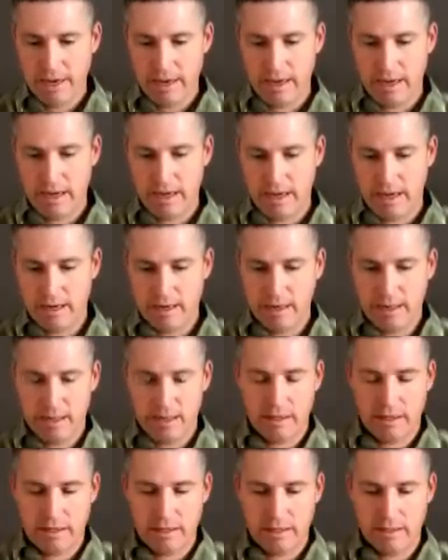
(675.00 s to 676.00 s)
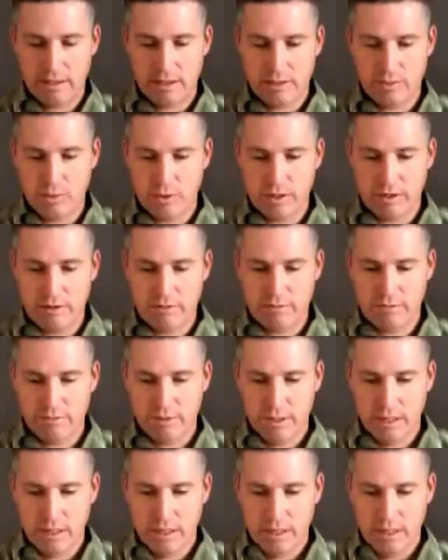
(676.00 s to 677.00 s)
And here's one of
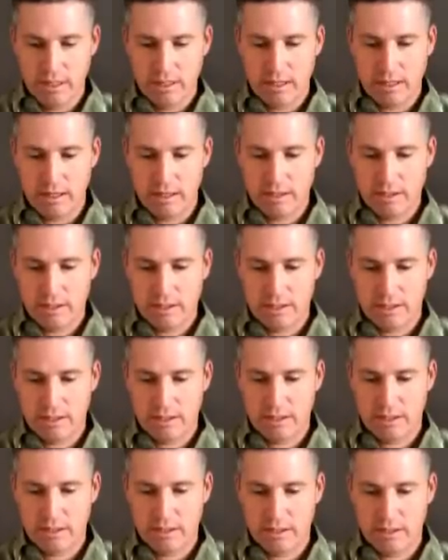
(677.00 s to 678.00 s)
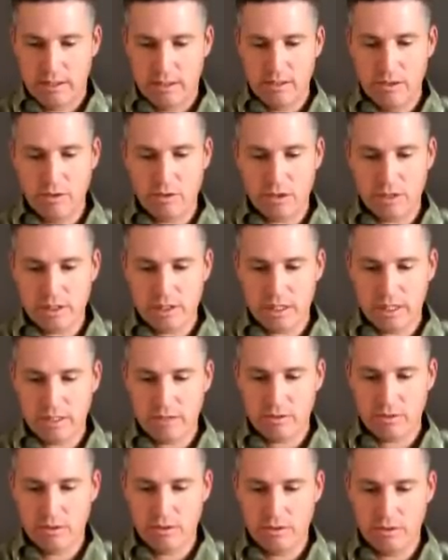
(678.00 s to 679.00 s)
north
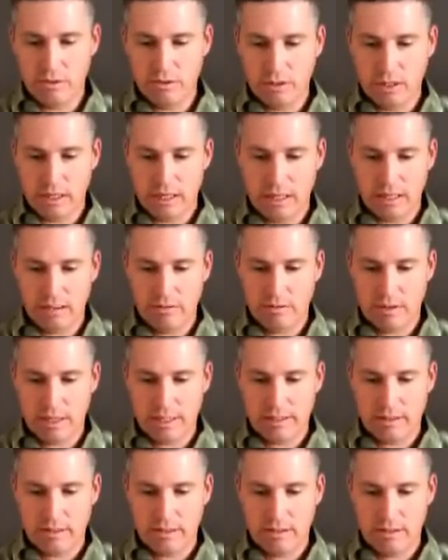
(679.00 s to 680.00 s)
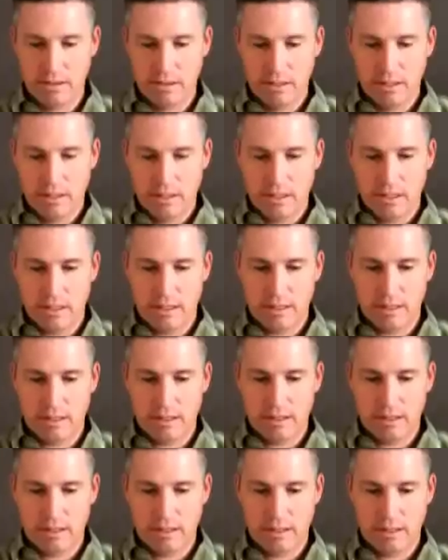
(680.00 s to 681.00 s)
central Colorado
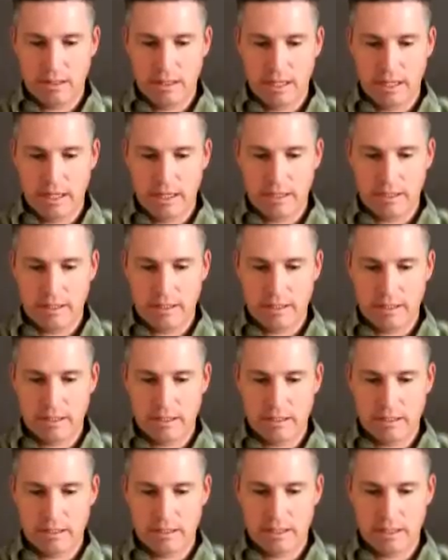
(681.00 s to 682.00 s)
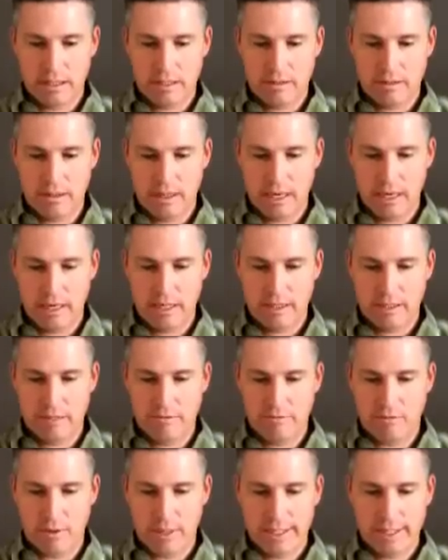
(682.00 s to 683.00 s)
and just the southern edge
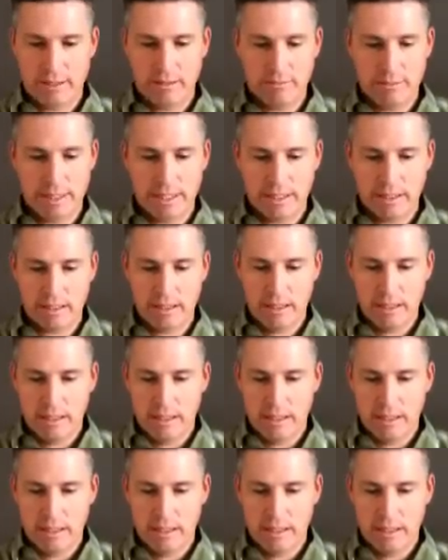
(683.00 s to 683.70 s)
of Wyoming.